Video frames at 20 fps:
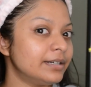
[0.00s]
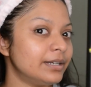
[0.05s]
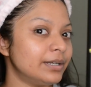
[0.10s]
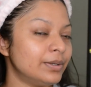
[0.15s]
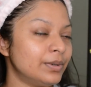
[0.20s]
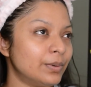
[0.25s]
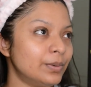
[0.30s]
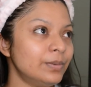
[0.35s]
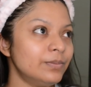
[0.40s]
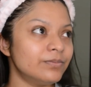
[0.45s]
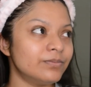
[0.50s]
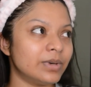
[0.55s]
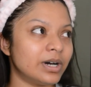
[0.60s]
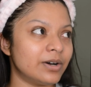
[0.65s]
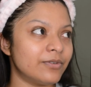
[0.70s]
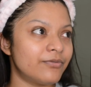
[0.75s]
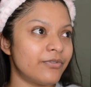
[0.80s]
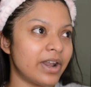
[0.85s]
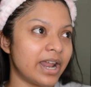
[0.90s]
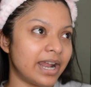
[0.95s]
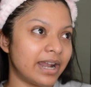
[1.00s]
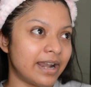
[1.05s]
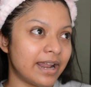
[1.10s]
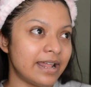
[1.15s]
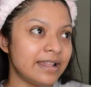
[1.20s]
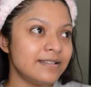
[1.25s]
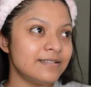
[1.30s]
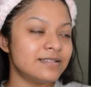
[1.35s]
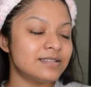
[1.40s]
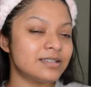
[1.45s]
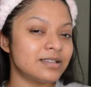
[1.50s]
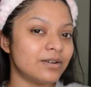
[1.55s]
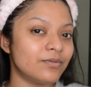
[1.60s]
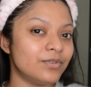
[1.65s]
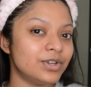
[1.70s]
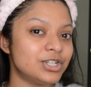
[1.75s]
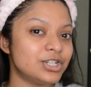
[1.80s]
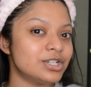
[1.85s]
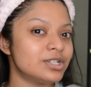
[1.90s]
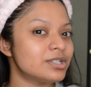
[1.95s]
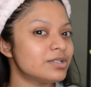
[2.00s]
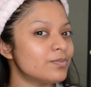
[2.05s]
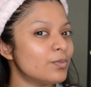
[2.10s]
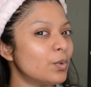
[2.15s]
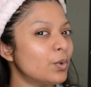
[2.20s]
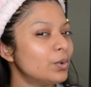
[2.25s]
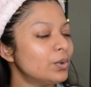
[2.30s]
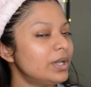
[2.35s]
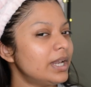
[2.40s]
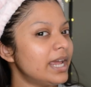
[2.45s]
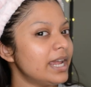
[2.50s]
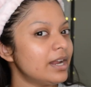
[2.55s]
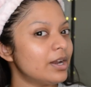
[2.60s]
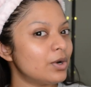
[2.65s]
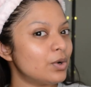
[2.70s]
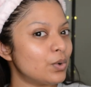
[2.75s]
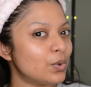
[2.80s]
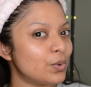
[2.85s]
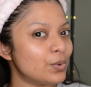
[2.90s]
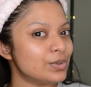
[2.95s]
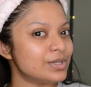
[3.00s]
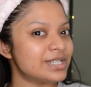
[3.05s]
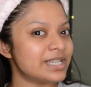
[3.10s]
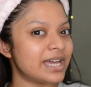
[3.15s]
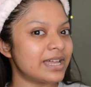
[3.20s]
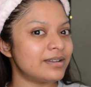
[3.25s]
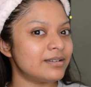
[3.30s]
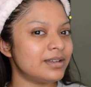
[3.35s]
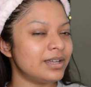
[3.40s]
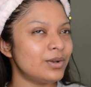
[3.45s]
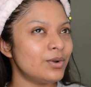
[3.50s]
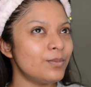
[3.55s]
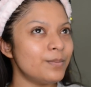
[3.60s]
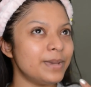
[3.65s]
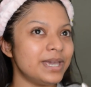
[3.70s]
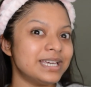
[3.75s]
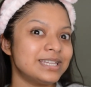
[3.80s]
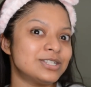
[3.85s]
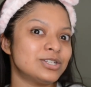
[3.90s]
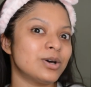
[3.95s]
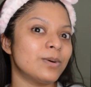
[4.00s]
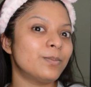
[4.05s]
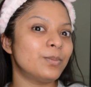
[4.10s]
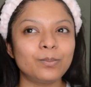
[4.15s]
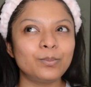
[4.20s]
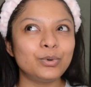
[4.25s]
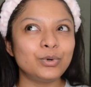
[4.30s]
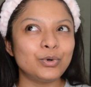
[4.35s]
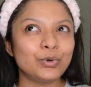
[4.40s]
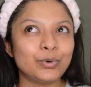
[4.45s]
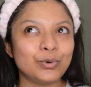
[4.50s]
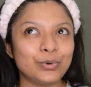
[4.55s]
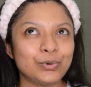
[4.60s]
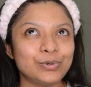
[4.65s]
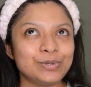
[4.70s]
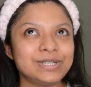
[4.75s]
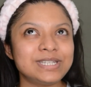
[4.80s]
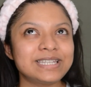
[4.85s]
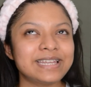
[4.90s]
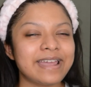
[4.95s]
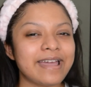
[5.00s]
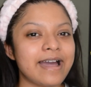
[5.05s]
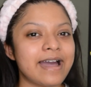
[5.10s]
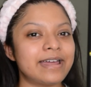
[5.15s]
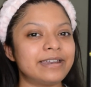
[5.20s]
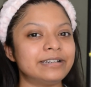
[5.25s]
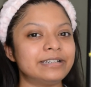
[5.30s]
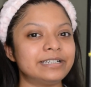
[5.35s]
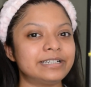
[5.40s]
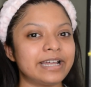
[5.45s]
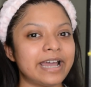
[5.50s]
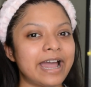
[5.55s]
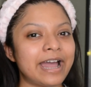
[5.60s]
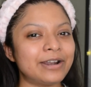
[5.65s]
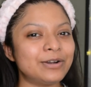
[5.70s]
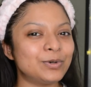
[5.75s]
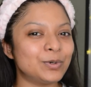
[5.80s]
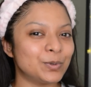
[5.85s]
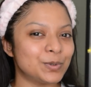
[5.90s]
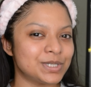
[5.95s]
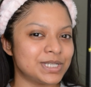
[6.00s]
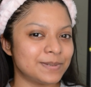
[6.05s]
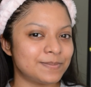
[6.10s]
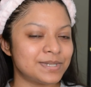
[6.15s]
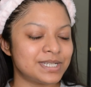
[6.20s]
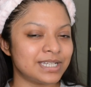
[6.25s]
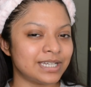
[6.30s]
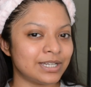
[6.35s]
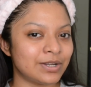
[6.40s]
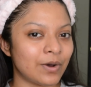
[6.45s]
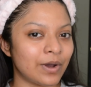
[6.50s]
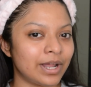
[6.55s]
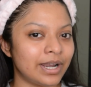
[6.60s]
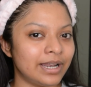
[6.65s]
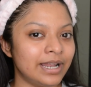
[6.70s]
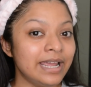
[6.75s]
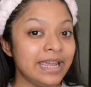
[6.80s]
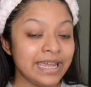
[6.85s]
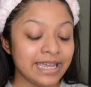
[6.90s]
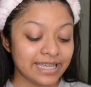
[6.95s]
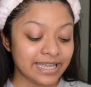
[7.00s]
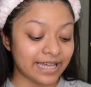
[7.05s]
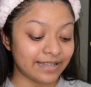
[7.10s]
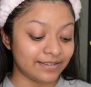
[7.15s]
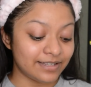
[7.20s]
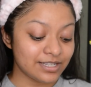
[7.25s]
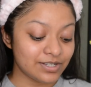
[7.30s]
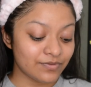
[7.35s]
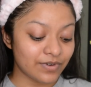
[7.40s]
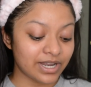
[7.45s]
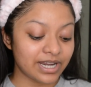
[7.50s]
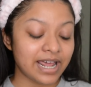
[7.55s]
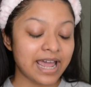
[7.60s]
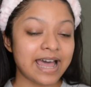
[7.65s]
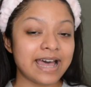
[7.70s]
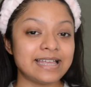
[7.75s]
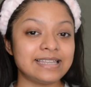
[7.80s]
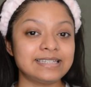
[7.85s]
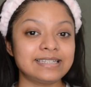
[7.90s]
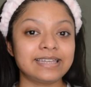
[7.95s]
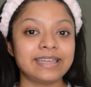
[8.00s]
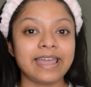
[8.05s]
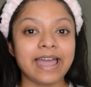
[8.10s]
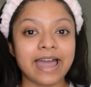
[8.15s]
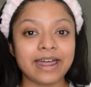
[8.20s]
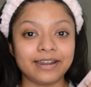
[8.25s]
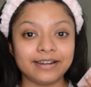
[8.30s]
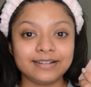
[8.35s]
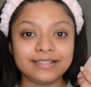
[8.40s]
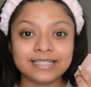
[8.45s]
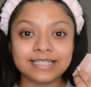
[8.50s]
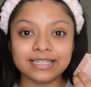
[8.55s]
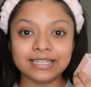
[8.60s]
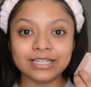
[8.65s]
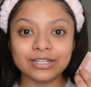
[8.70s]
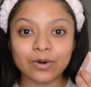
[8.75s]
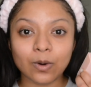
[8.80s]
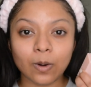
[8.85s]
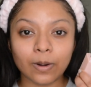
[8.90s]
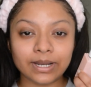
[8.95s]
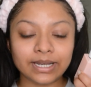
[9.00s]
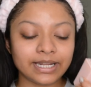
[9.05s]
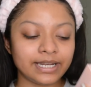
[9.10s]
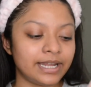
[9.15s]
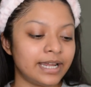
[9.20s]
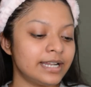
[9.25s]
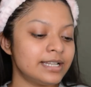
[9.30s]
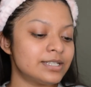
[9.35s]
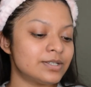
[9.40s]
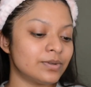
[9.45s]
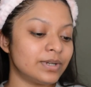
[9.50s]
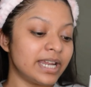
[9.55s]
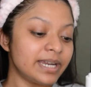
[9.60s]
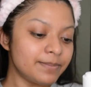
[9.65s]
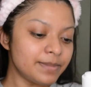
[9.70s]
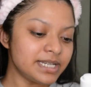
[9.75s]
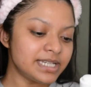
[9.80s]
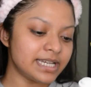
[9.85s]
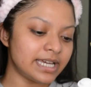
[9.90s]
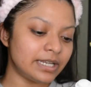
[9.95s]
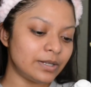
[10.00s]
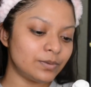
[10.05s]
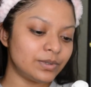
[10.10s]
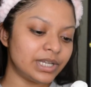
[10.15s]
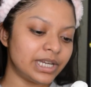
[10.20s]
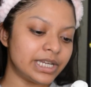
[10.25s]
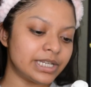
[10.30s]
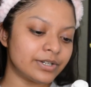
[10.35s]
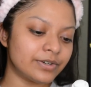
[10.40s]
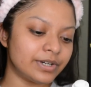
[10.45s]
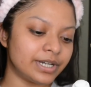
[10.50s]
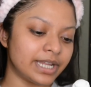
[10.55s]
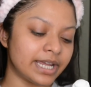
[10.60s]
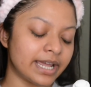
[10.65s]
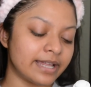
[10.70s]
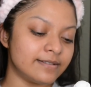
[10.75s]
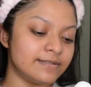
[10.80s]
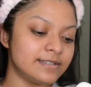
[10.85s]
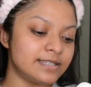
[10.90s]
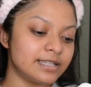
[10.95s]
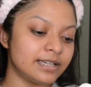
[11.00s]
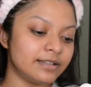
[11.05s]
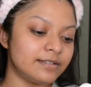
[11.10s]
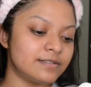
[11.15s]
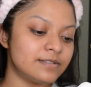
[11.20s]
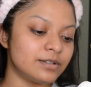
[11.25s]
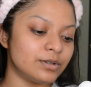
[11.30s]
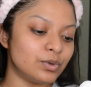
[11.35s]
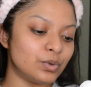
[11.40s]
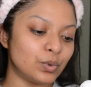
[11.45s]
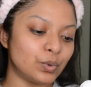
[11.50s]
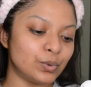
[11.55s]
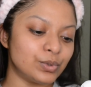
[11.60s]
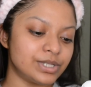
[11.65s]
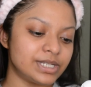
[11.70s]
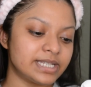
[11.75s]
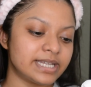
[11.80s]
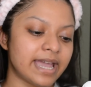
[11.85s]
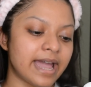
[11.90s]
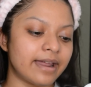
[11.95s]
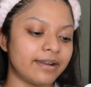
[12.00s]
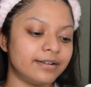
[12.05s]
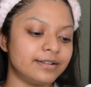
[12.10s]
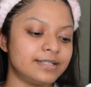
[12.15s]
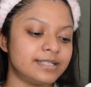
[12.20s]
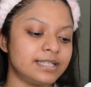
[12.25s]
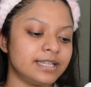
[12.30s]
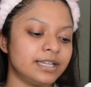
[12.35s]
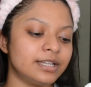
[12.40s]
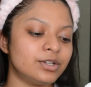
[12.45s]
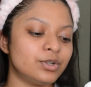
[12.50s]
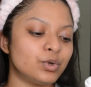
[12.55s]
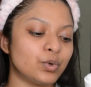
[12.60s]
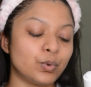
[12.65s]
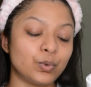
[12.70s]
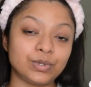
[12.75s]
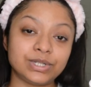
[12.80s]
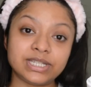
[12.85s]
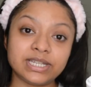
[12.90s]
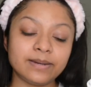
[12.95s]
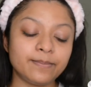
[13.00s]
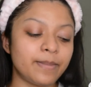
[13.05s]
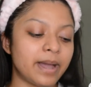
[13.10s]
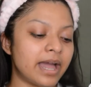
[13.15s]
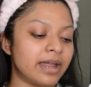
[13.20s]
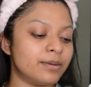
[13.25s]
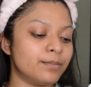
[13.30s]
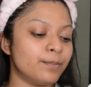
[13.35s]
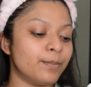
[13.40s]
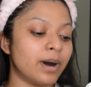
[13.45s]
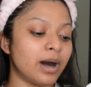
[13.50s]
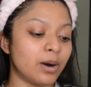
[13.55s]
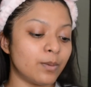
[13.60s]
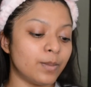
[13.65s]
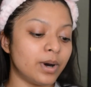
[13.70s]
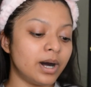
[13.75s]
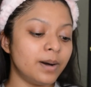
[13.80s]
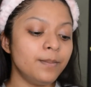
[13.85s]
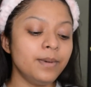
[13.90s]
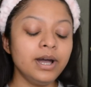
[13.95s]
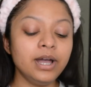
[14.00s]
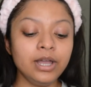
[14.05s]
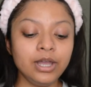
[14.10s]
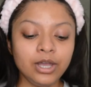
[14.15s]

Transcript: you know uh, fragrance uh, which is more like rose and you know mix of rose carrot and rosehip seed oil yeah this one has carrot seed oil in it so let me tell you the ingredients it's rose carrot seed rosehip and baobab